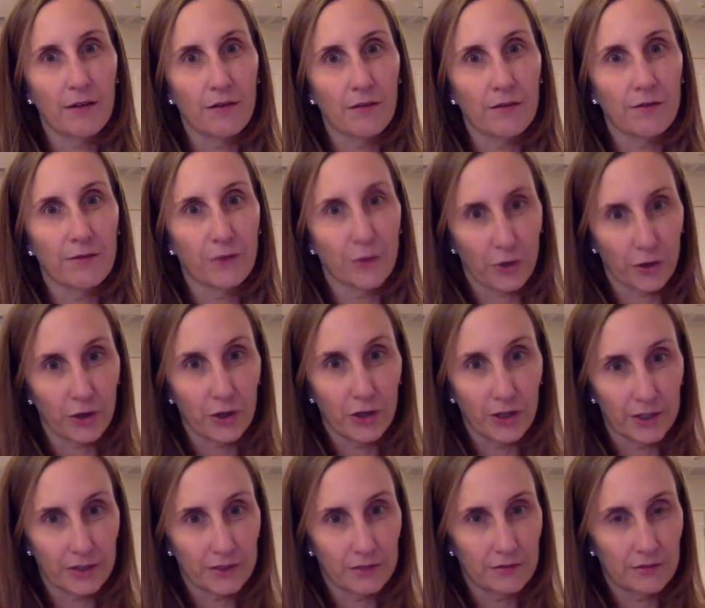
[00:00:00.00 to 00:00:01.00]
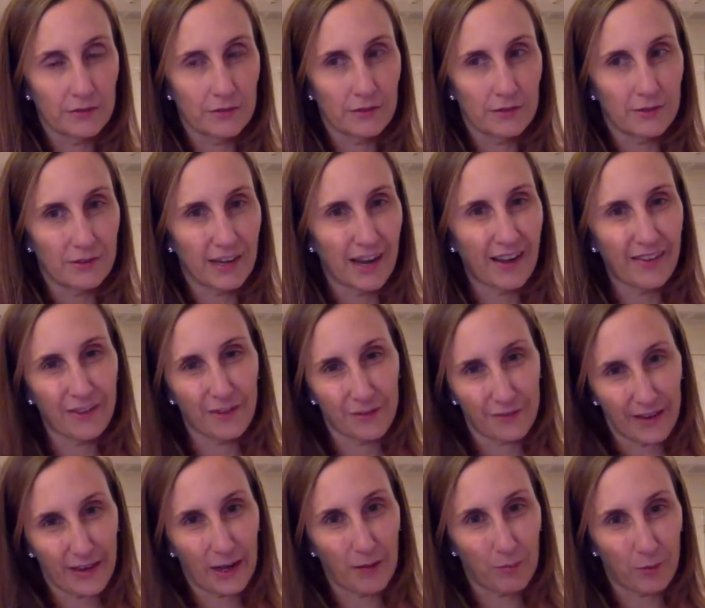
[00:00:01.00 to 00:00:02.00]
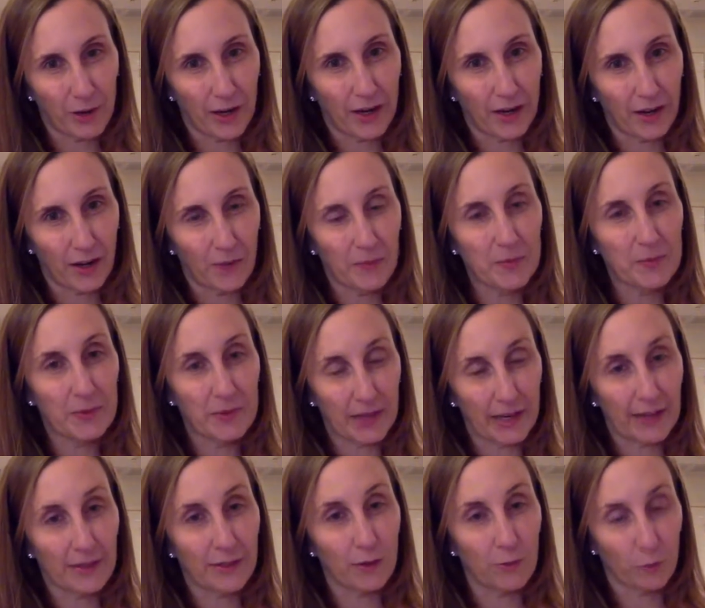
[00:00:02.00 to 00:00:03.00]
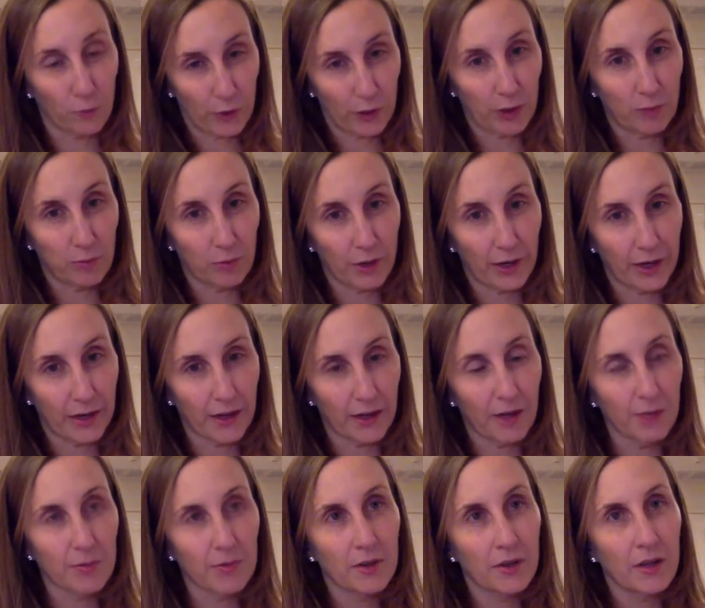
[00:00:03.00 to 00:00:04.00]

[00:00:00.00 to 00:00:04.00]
for good, not the fake breakups, but like the real breakup,